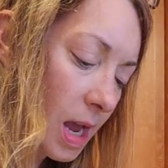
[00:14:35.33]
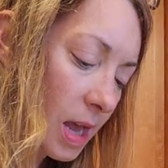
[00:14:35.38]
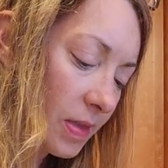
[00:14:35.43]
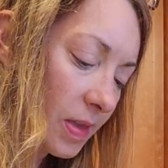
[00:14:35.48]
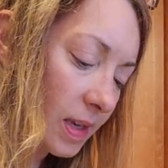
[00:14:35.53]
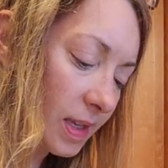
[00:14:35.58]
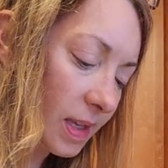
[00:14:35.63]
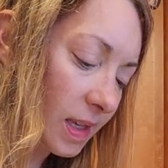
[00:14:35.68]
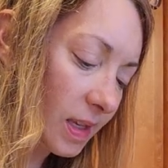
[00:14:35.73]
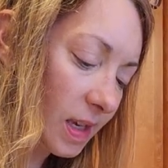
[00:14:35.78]

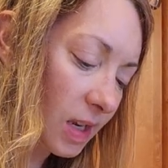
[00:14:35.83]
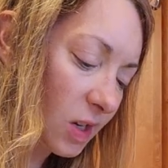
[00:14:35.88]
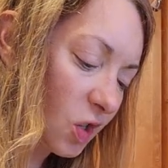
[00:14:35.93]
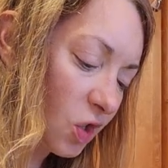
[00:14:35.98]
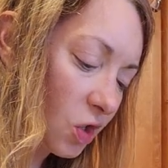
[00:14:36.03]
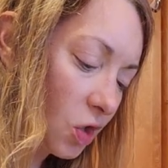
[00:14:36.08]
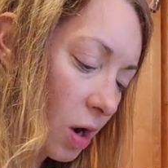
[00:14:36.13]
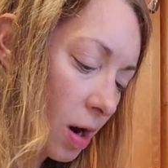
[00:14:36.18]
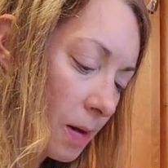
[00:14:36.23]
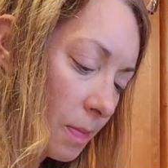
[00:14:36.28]
This is a
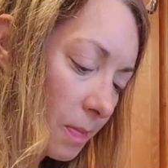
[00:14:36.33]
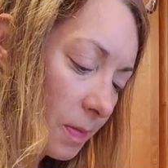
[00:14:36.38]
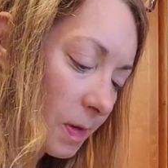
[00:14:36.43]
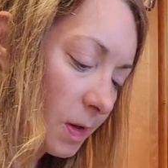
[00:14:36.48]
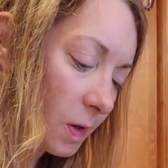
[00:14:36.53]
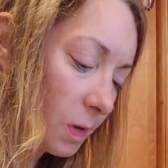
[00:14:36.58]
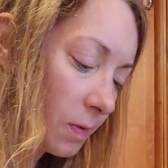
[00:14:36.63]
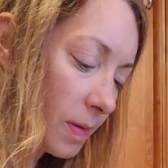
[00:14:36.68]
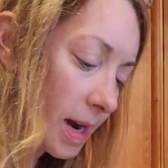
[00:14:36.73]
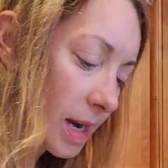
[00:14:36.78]
sharp
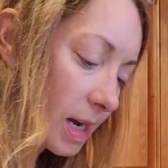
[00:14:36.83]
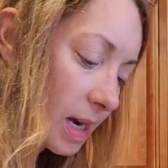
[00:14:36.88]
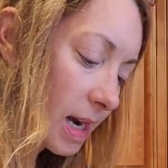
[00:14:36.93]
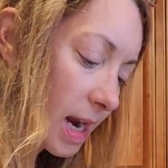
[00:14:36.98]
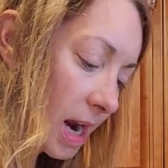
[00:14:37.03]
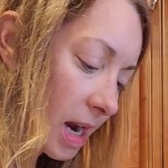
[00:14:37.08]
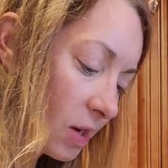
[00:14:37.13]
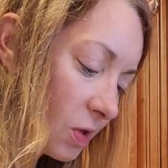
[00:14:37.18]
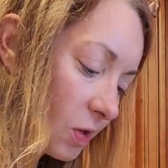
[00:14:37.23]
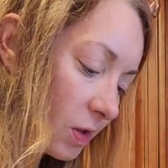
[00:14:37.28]
serrated
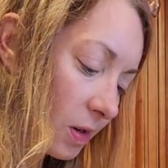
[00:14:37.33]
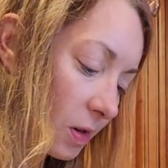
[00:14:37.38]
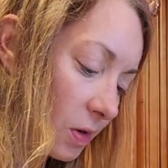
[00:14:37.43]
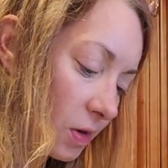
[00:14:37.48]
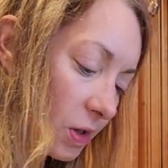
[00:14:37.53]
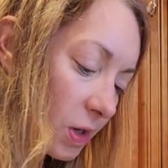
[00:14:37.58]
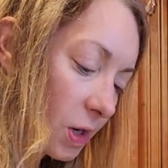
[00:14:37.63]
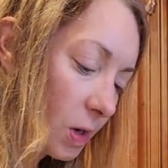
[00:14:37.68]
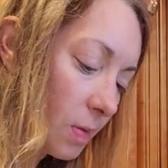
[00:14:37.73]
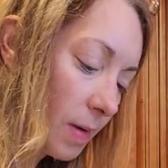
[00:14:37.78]
edge, so you
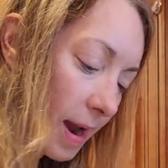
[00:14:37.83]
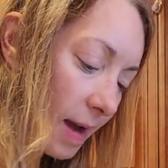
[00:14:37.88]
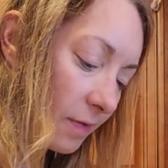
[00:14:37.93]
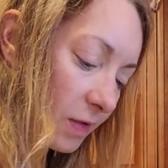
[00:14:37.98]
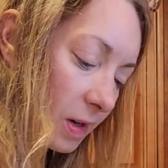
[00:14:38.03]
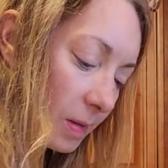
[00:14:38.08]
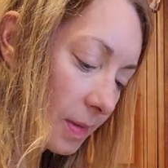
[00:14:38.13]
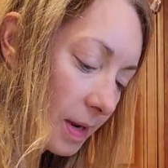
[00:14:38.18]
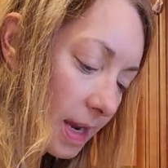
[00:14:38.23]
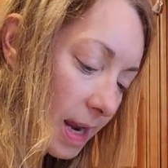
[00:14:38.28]
do have
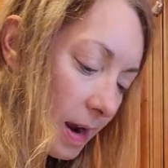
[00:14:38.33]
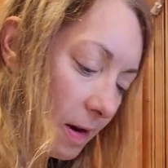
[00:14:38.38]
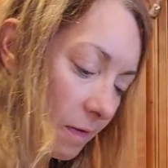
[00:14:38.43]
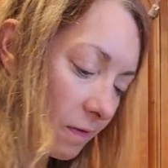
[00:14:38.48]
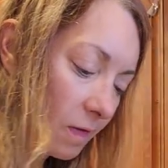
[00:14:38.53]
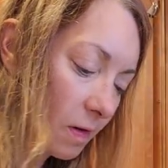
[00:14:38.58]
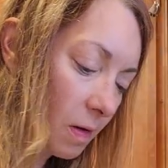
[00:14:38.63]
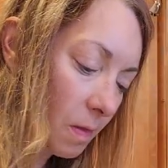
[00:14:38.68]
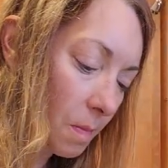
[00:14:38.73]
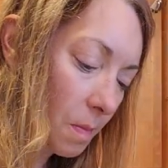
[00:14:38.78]
to be
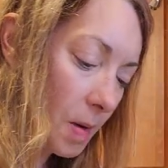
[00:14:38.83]
careful.